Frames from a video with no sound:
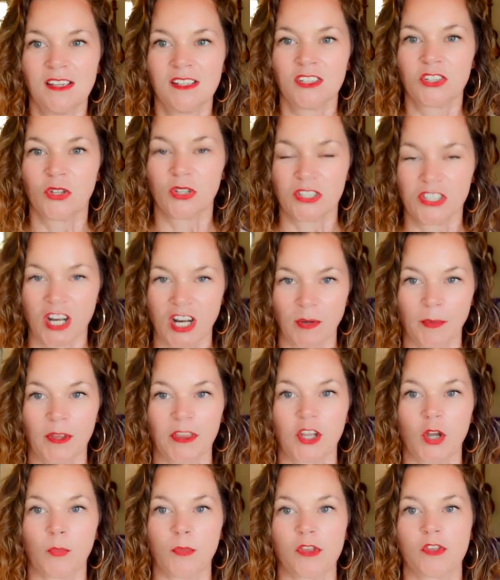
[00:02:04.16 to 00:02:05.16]
So let's talk about
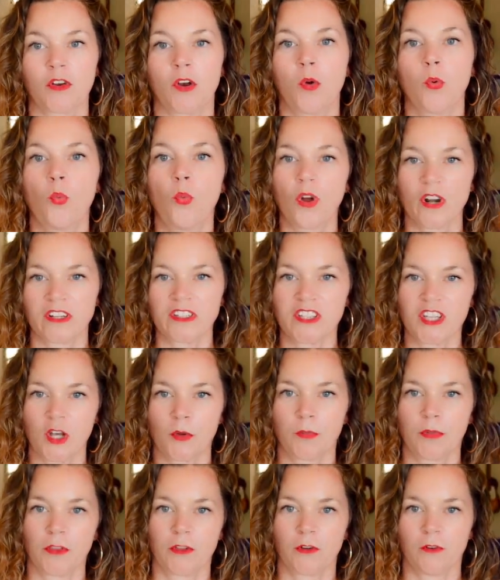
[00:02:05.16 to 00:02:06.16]
the open throat. What does the
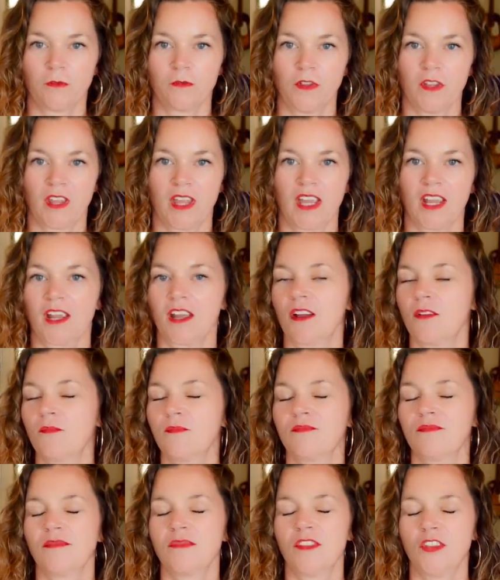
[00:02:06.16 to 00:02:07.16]
open throat feel like?
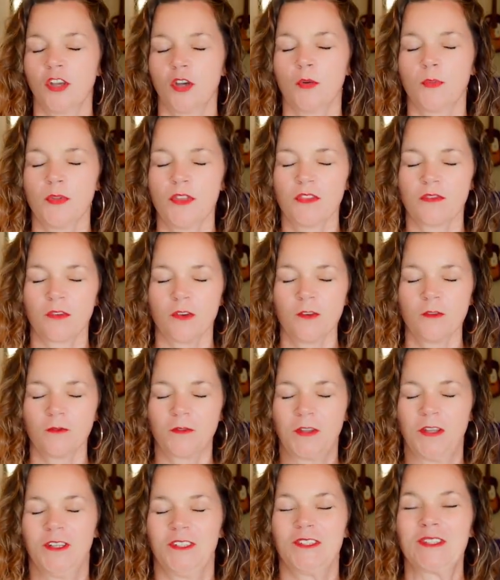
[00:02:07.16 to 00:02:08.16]
The open throat
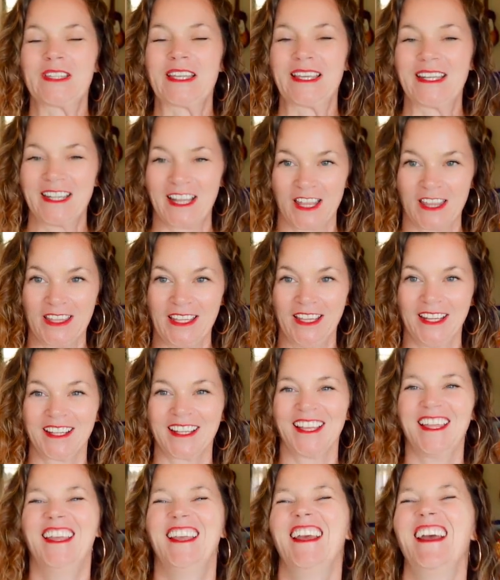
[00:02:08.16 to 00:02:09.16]
feels like nothing
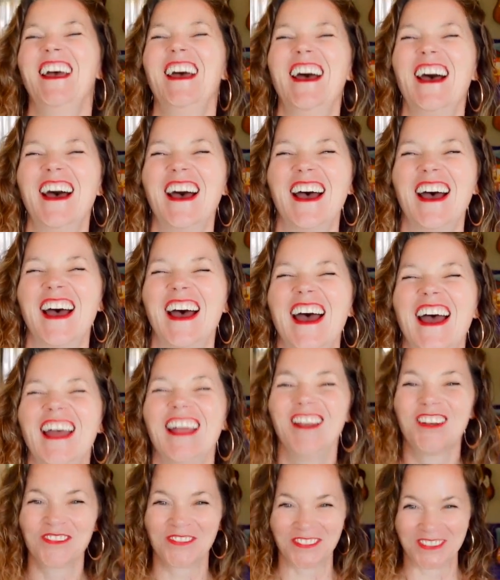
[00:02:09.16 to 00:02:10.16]

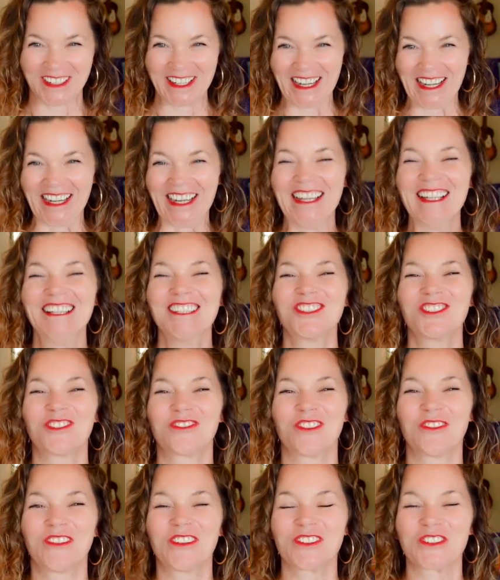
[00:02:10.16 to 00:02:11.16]
and free. So
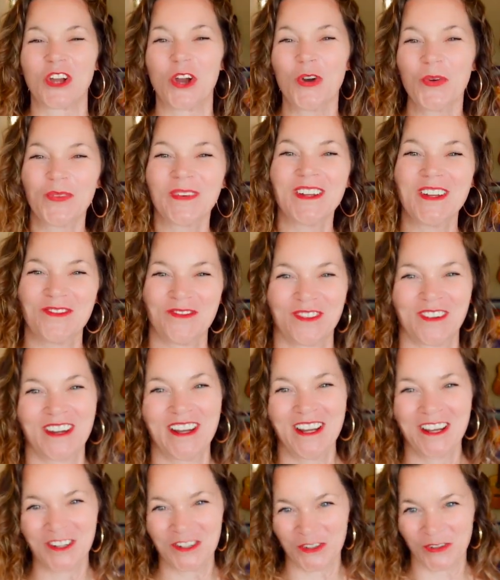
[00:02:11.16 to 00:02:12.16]
if it feels open and
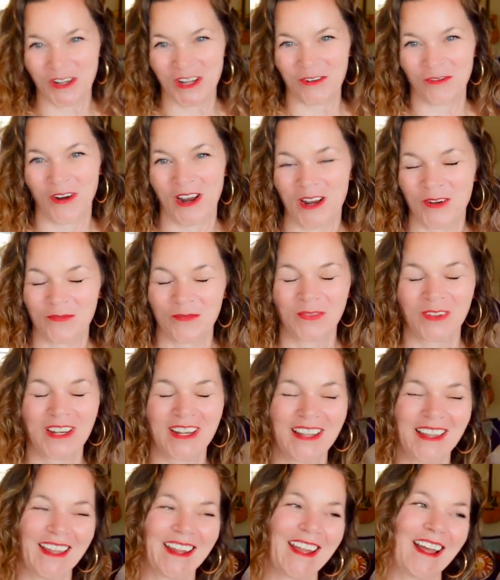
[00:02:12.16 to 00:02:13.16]
free, you're doing it right.
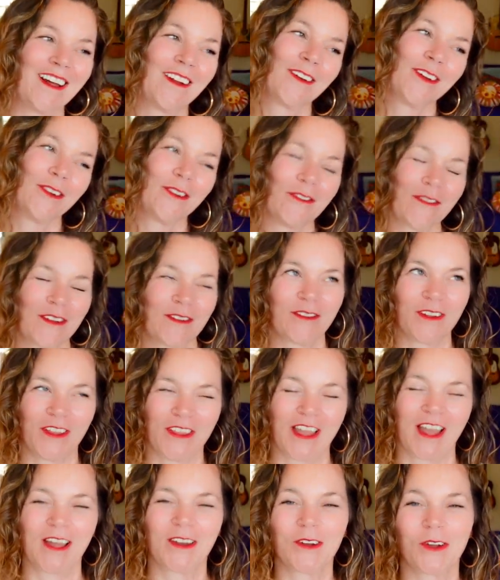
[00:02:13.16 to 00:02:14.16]
But like, how do you even feel
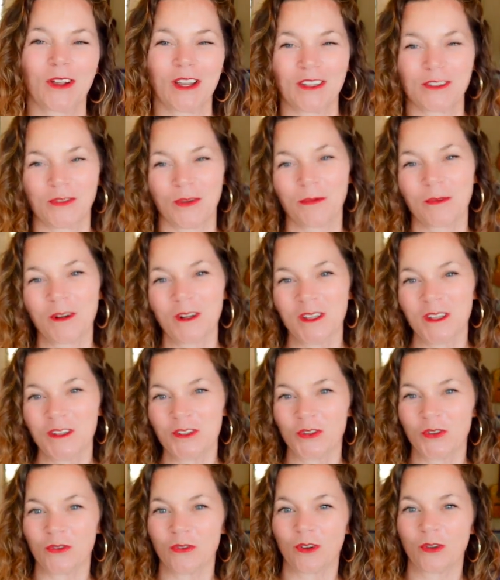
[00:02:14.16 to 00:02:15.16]
that? Okay, so I'm going to lead
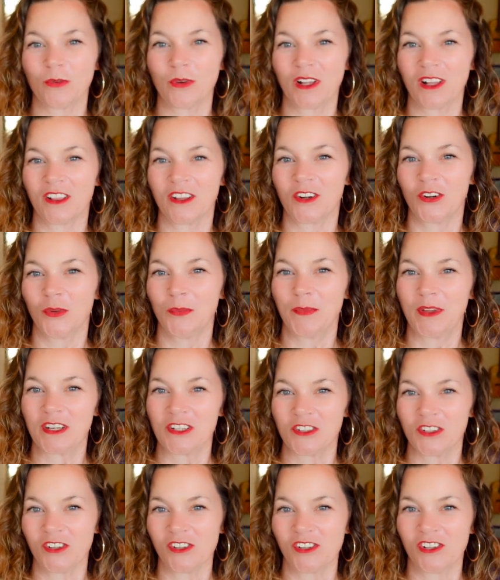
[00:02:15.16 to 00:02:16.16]
you through a quick little
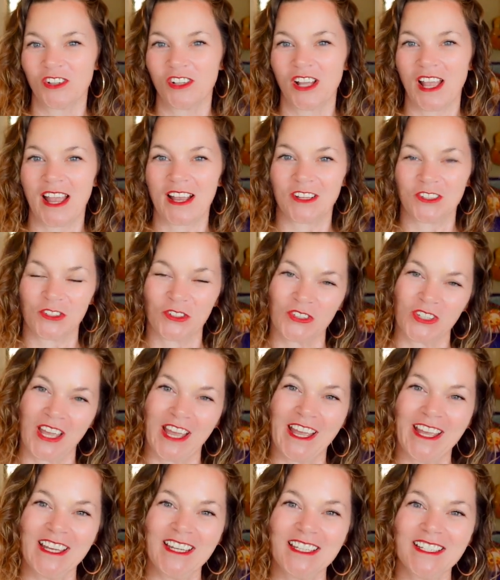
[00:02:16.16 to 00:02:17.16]
mental
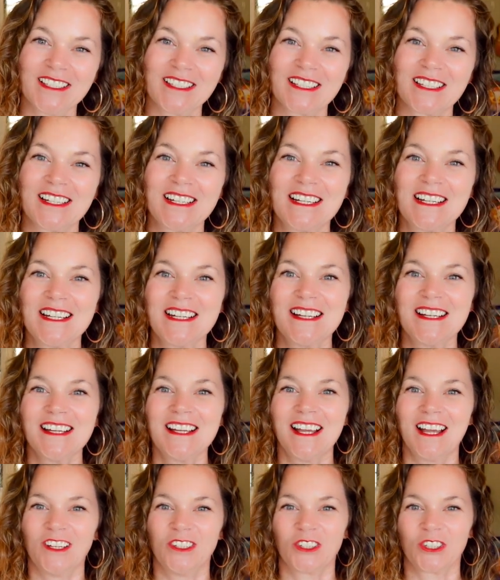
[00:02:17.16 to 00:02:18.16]
exercise,
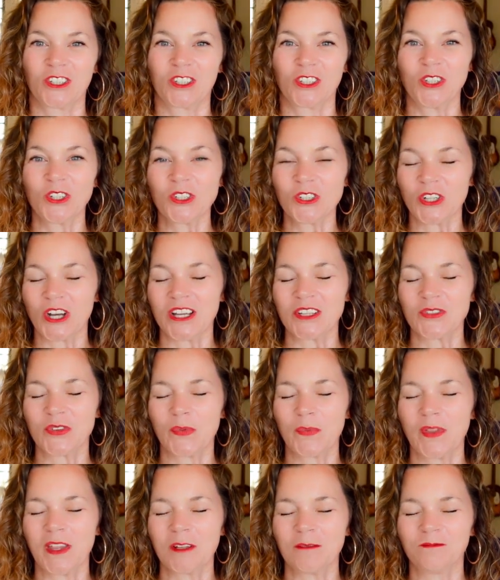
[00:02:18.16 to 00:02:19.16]
and you're going to close your eyes with
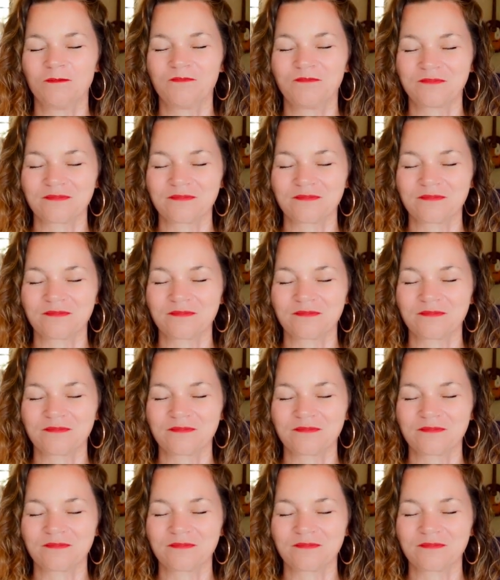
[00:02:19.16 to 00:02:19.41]
me,